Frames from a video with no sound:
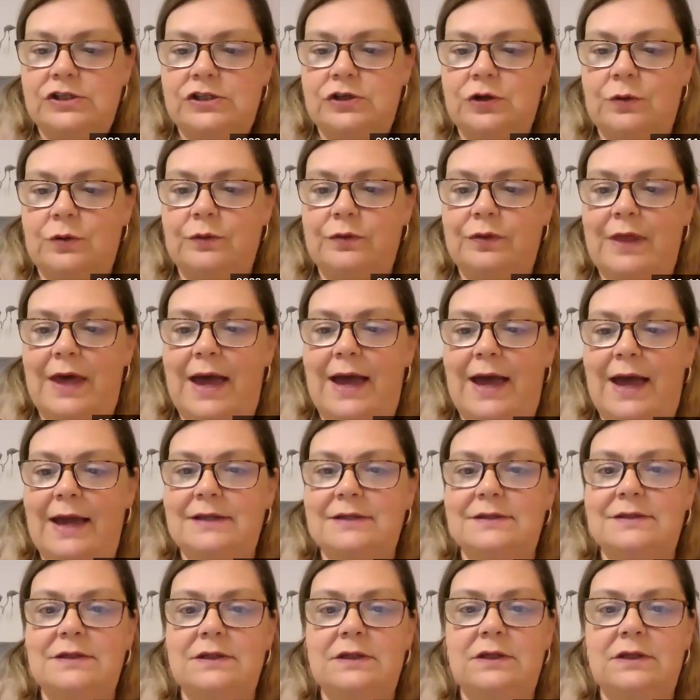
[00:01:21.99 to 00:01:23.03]
so
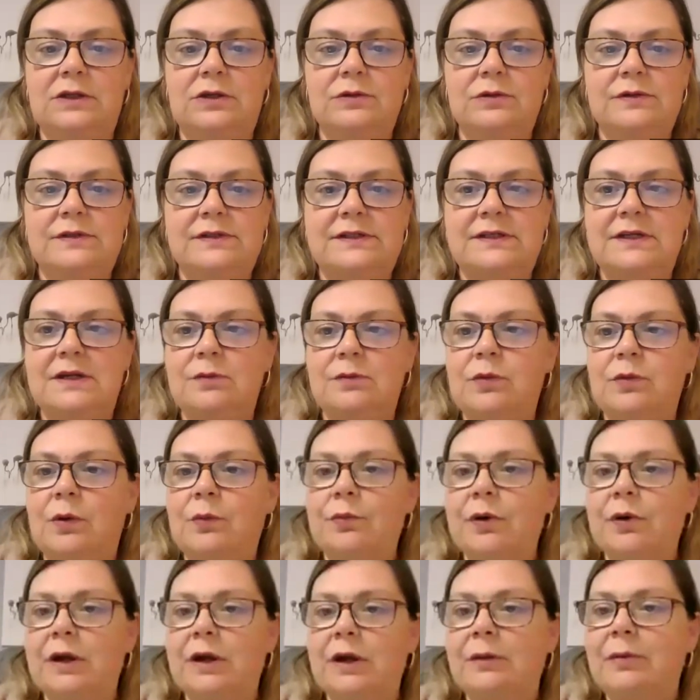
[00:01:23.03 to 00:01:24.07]
that you see what
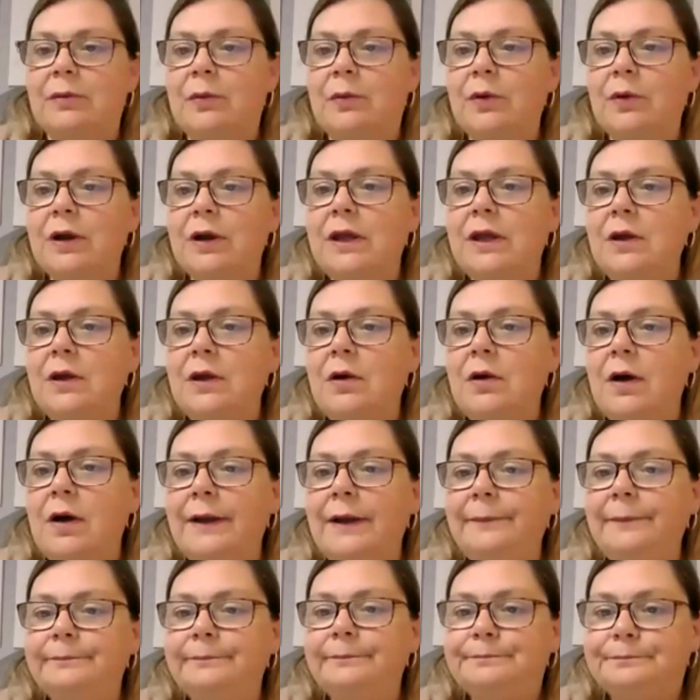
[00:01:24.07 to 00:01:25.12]
we're going to be working
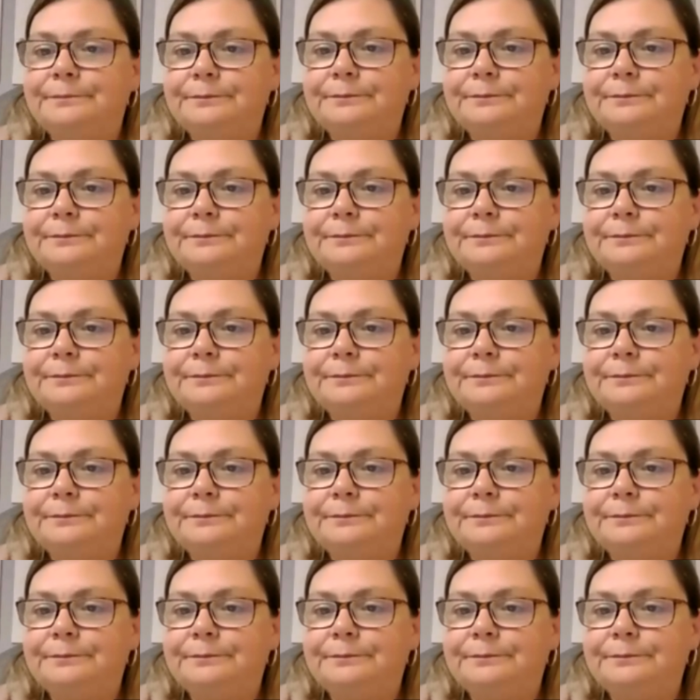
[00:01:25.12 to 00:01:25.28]
on.